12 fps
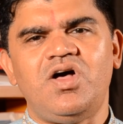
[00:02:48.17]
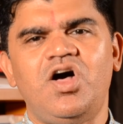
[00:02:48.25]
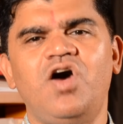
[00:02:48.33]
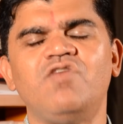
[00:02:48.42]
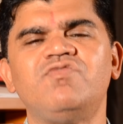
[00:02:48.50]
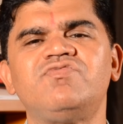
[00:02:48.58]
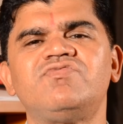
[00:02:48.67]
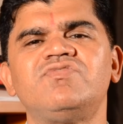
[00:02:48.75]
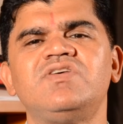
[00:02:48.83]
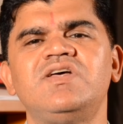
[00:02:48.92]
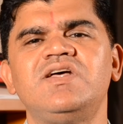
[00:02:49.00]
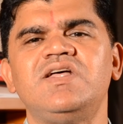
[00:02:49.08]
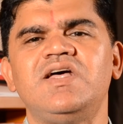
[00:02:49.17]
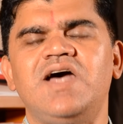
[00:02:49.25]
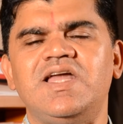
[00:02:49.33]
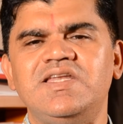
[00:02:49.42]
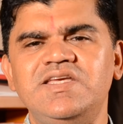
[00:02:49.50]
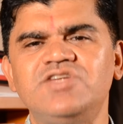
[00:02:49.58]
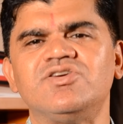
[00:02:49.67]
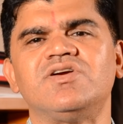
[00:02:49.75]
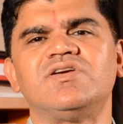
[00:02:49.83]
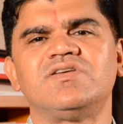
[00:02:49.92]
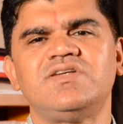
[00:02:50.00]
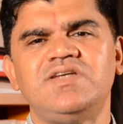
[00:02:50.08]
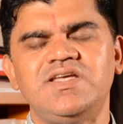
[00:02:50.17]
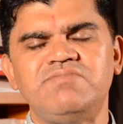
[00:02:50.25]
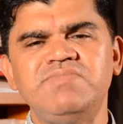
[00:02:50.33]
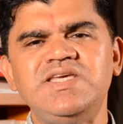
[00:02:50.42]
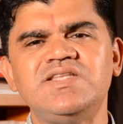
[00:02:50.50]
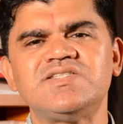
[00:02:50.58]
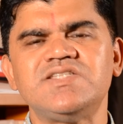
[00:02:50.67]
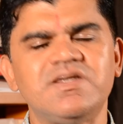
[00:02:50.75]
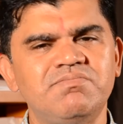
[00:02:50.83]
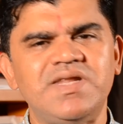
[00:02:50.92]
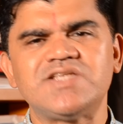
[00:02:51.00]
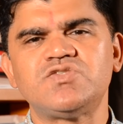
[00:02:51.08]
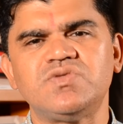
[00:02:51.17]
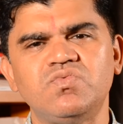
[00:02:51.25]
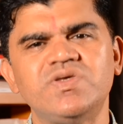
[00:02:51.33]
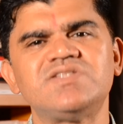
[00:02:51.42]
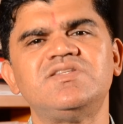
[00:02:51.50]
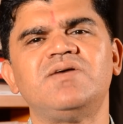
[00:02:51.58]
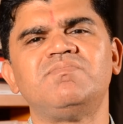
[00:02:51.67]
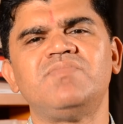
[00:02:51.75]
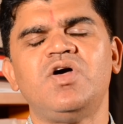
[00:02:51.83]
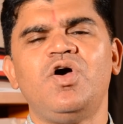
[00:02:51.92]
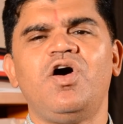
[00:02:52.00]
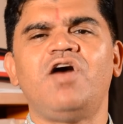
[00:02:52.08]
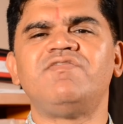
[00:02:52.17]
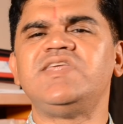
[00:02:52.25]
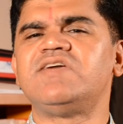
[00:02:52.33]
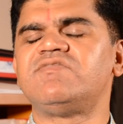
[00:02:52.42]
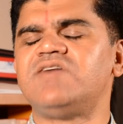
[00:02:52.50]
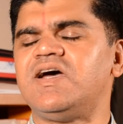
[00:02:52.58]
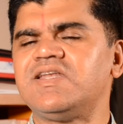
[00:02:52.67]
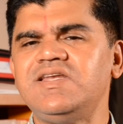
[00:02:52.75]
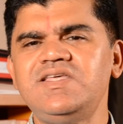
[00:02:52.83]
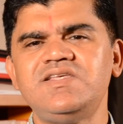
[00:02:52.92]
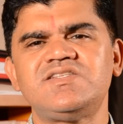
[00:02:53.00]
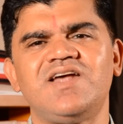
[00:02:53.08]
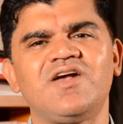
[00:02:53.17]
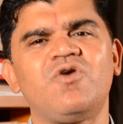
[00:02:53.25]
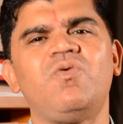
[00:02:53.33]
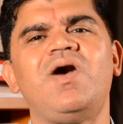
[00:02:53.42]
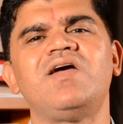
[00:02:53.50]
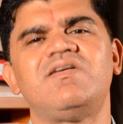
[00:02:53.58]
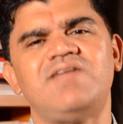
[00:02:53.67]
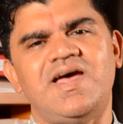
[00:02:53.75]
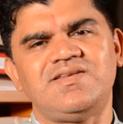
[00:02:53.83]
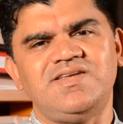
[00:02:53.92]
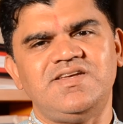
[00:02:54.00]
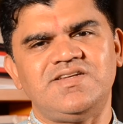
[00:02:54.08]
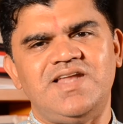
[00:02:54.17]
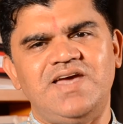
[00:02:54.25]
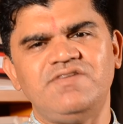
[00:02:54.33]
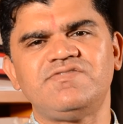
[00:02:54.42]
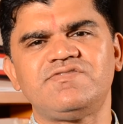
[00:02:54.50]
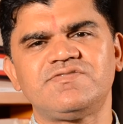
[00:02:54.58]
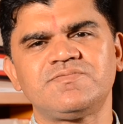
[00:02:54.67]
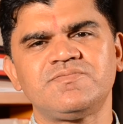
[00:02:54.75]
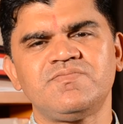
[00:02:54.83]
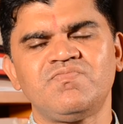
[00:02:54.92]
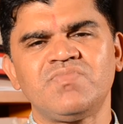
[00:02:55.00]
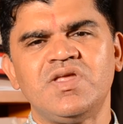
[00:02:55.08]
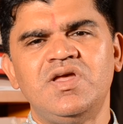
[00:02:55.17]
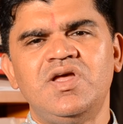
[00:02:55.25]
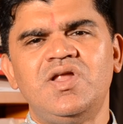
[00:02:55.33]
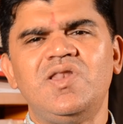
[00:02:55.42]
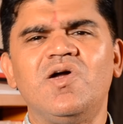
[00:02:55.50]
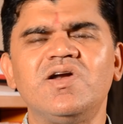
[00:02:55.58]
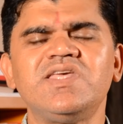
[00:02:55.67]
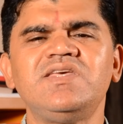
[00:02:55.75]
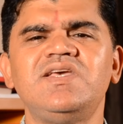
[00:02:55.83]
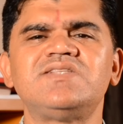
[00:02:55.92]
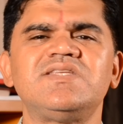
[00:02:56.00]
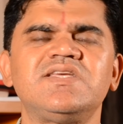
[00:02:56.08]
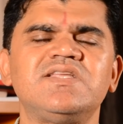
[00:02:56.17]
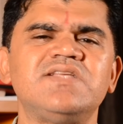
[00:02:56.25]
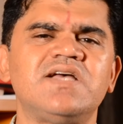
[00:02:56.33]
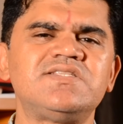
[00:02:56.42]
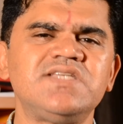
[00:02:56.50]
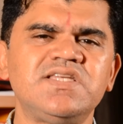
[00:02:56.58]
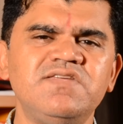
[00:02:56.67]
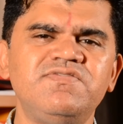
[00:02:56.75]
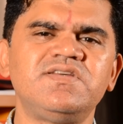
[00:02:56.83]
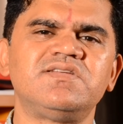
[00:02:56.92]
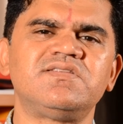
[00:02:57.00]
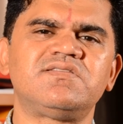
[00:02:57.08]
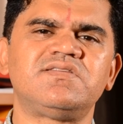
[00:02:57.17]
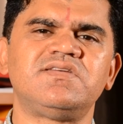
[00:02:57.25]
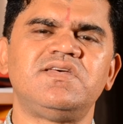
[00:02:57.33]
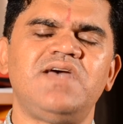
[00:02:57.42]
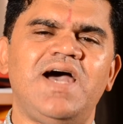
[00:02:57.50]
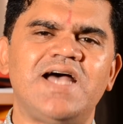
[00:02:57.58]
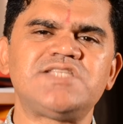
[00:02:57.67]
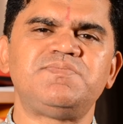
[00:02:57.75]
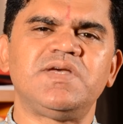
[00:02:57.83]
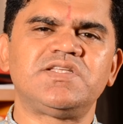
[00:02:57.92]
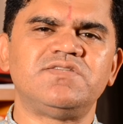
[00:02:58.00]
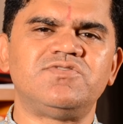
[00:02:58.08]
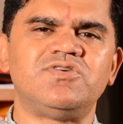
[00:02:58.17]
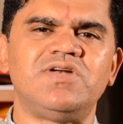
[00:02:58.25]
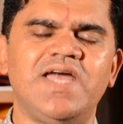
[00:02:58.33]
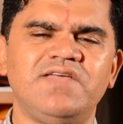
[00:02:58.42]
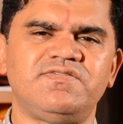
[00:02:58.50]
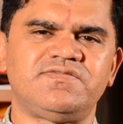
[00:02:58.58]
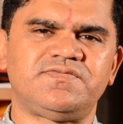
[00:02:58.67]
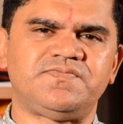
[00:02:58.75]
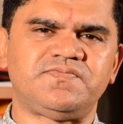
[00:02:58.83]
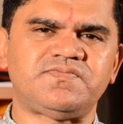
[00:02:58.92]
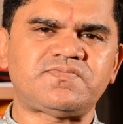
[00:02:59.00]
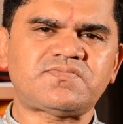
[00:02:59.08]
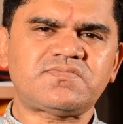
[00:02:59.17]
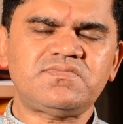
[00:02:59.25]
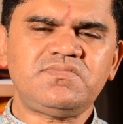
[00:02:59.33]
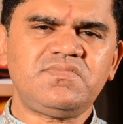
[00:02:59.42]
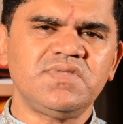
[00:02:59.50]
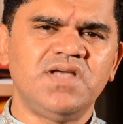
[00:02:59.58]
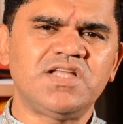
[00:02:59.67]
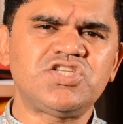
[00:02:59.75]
of a leader, it means they're blessed with wisdom, or they have at least acquired that in life. Learning is a significant aspect of our life. A